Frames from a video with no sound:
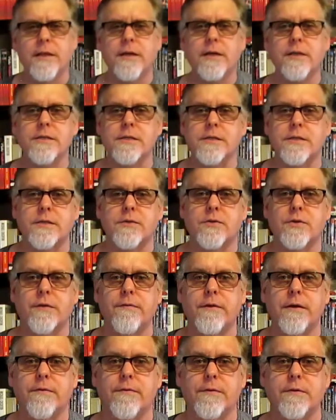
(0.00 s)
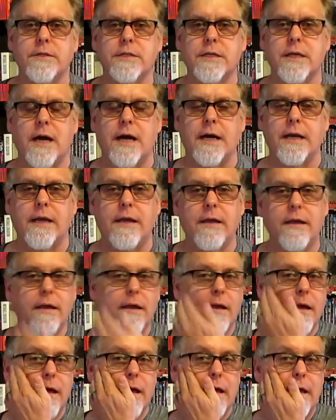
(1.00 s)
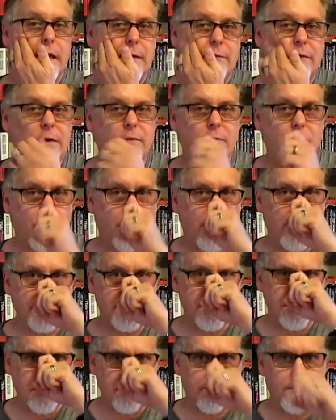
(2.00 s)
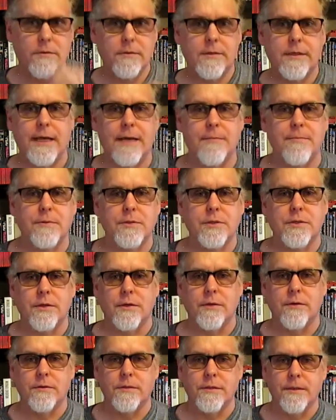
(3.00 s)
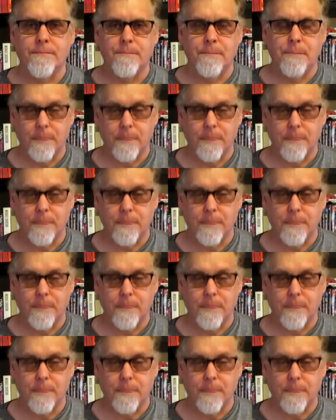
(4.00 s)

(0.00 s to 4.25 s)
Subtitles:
Here's this trivia for Scotty. If you ever watch the old episodes,